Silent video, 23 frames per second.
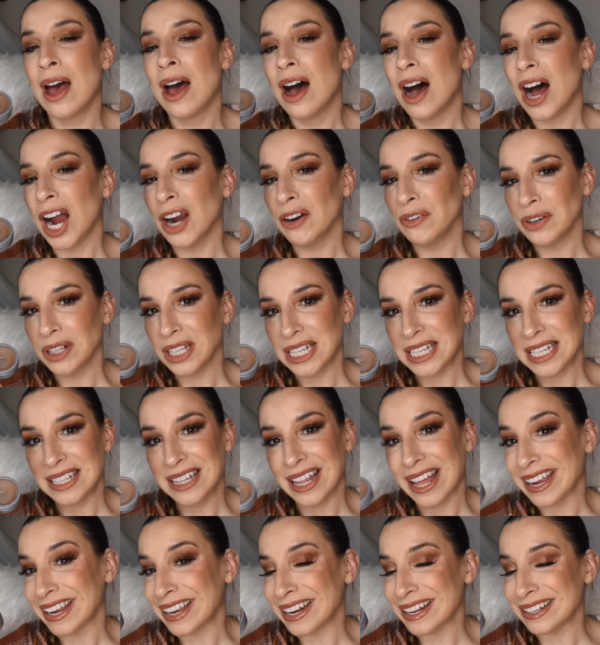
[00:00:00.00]
I really did
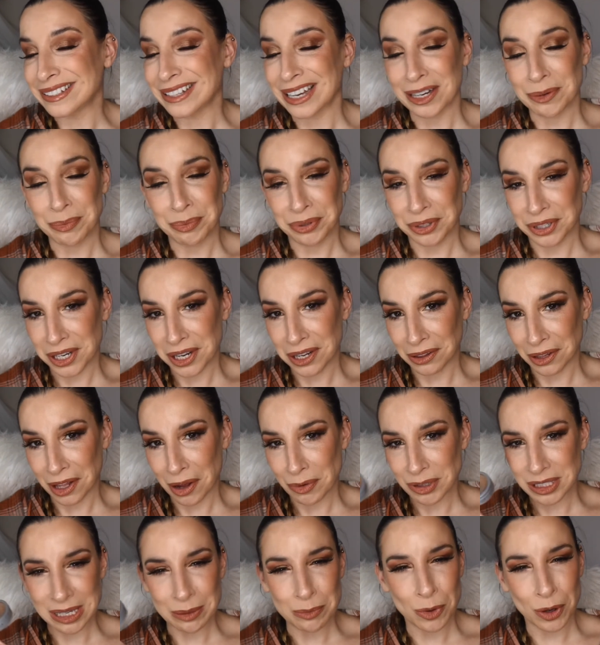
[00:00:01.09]
like it. It's got a pretty glow. It's
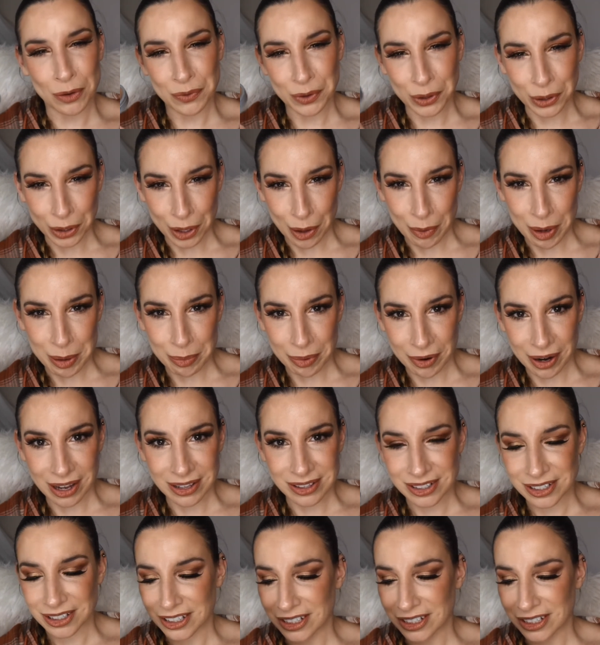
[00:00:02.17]
like more of a glowy bronzer.